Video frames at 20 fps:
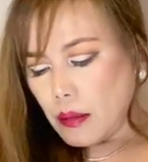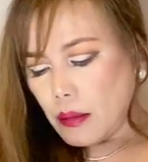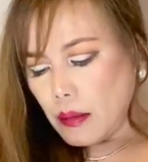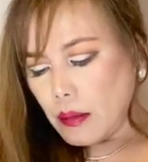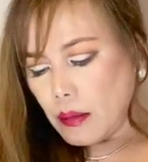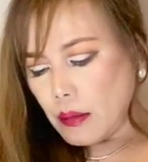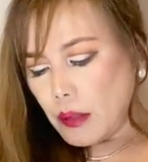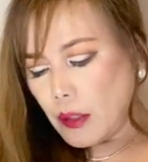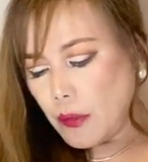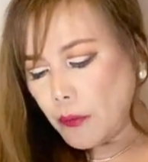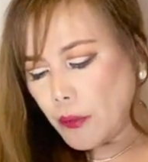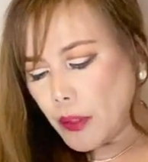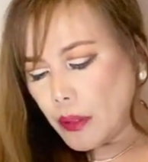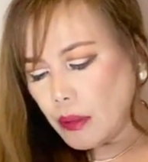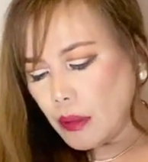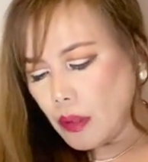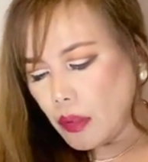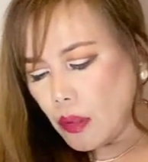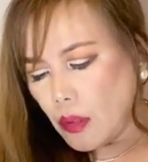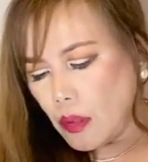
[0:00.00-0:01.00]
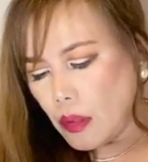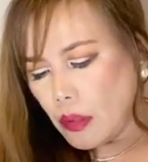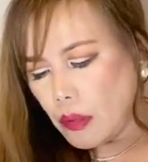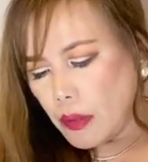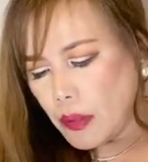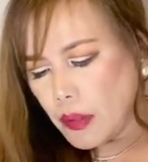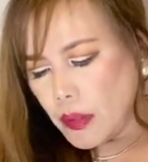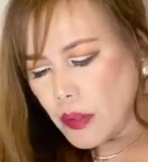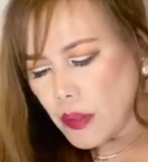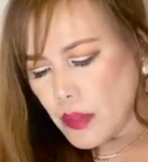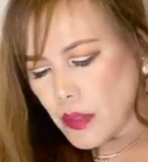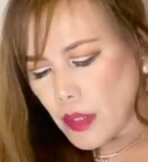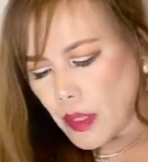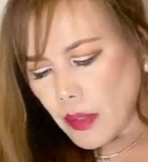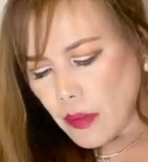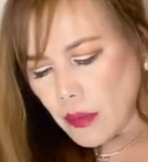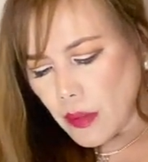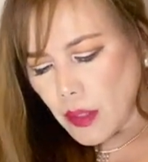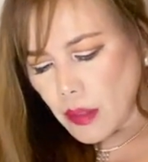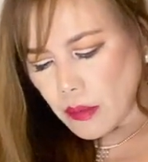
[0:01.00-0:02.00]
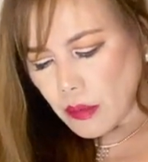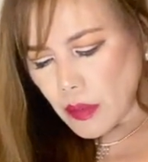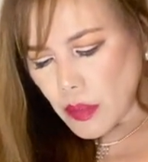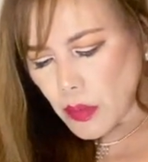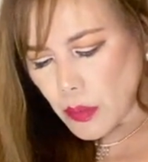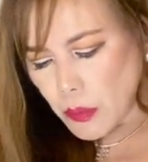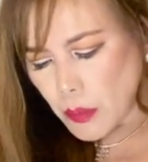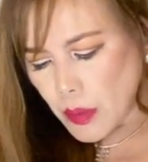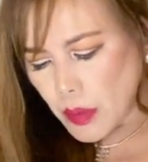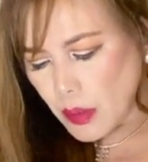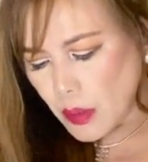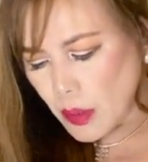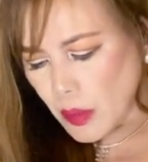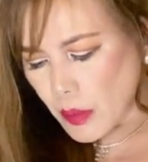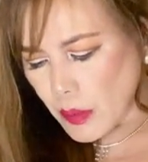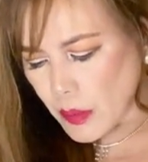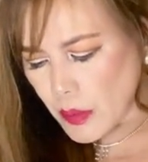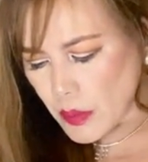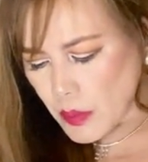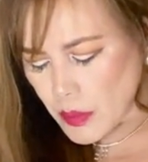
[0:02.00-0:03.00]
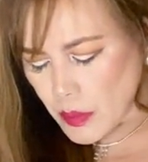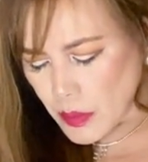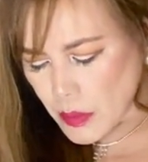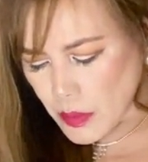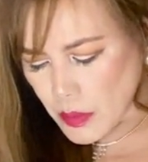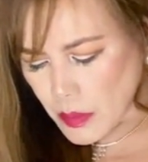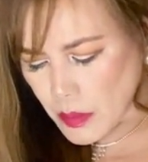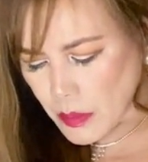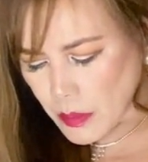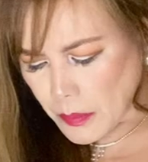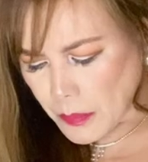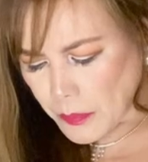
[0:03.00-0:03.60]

different in colors I think this one is